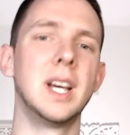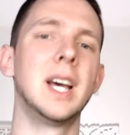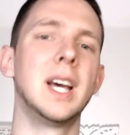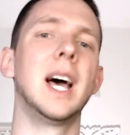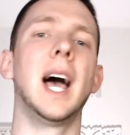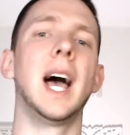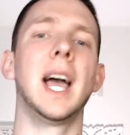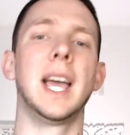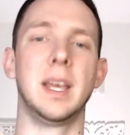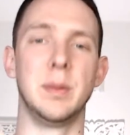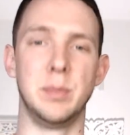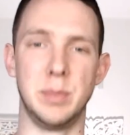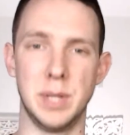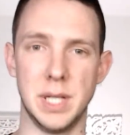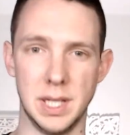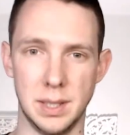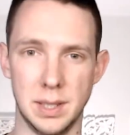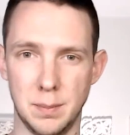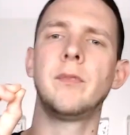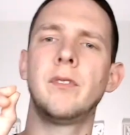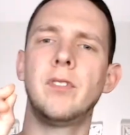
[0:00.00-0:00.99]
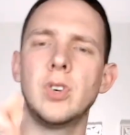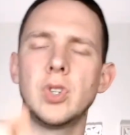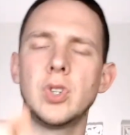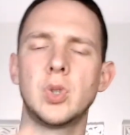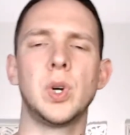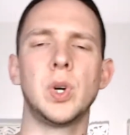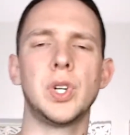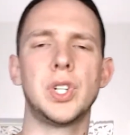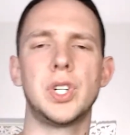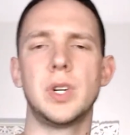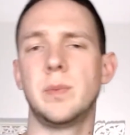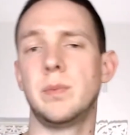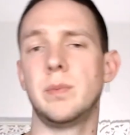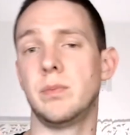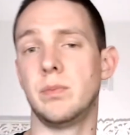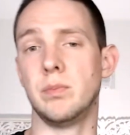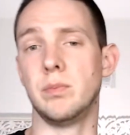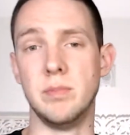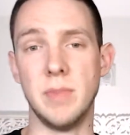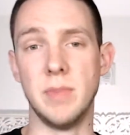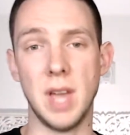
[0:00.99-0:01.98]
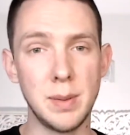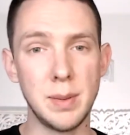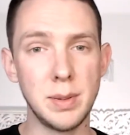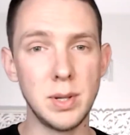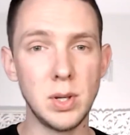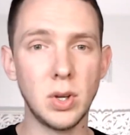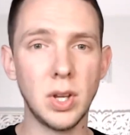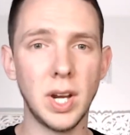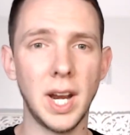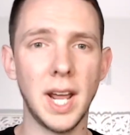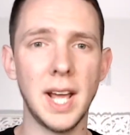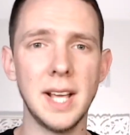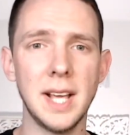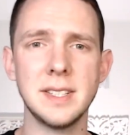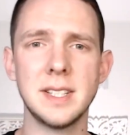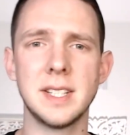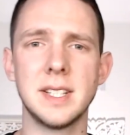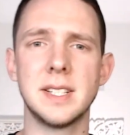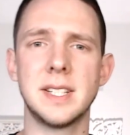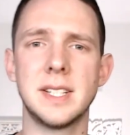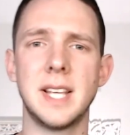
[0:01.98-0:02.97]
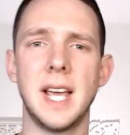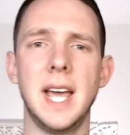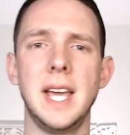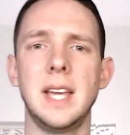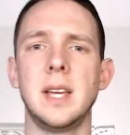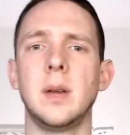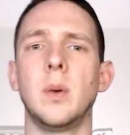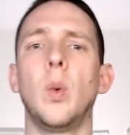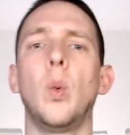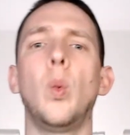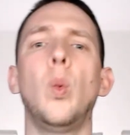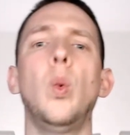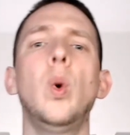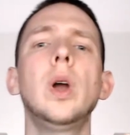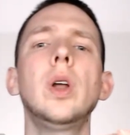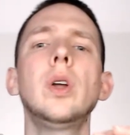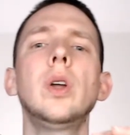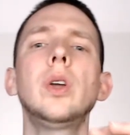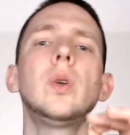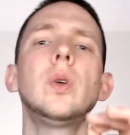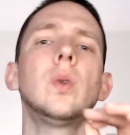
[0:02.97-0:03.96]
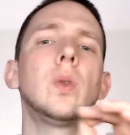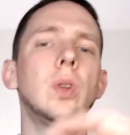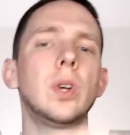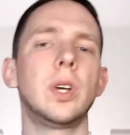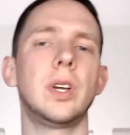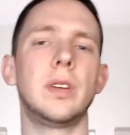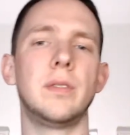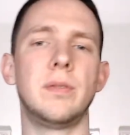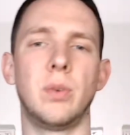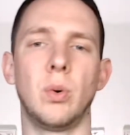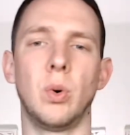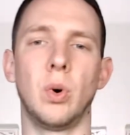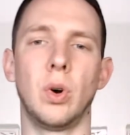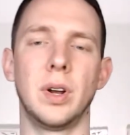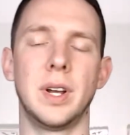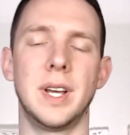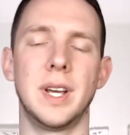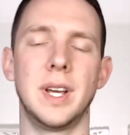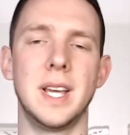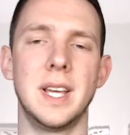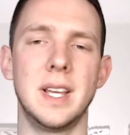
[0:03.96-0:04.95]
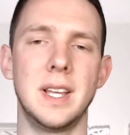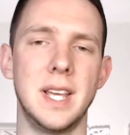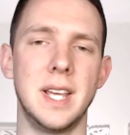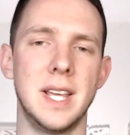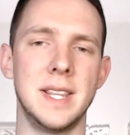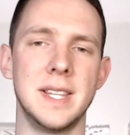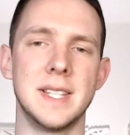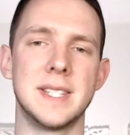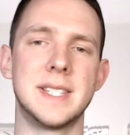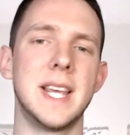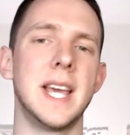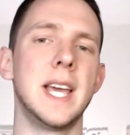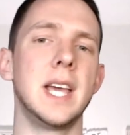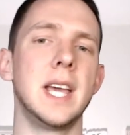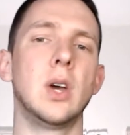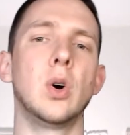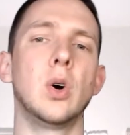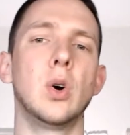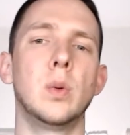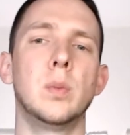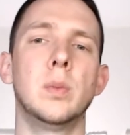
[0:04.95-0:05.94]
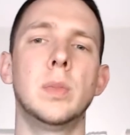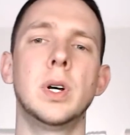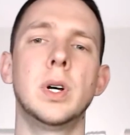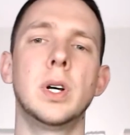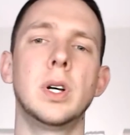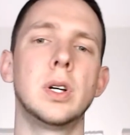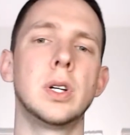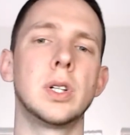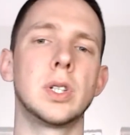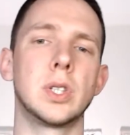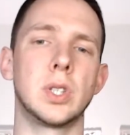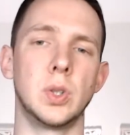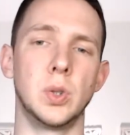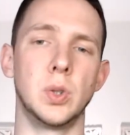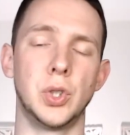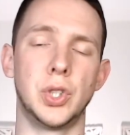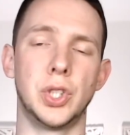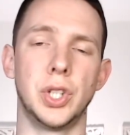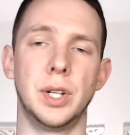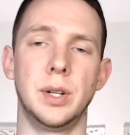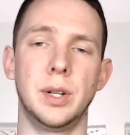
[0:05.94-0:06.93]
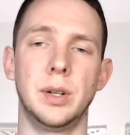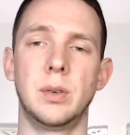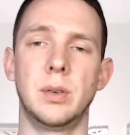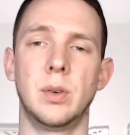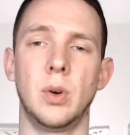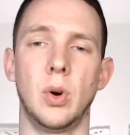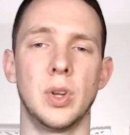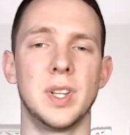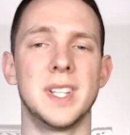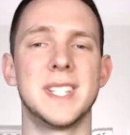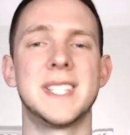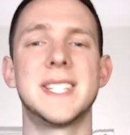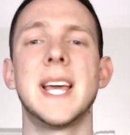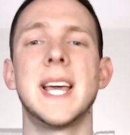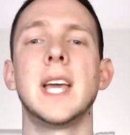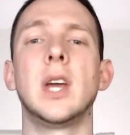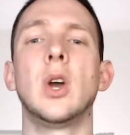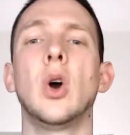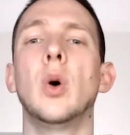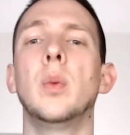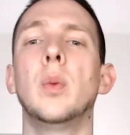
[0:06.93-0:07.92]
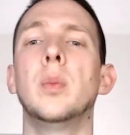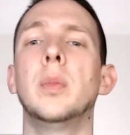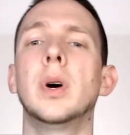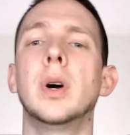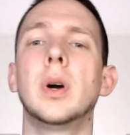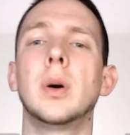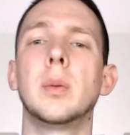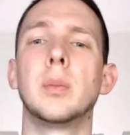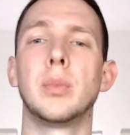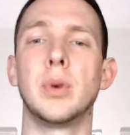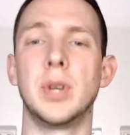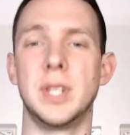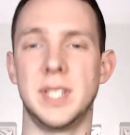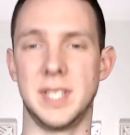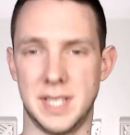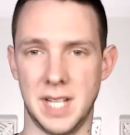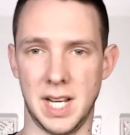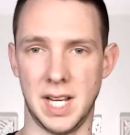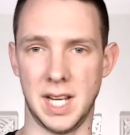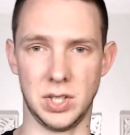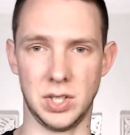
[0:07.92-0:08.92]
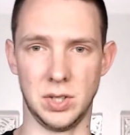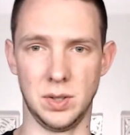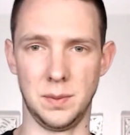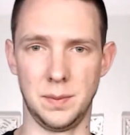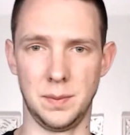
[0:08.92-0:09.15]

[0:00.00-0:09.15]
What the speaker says: I can be. First question maybe you can ask is, hey, what are you looking for in this take-home solution or this take-home presentation?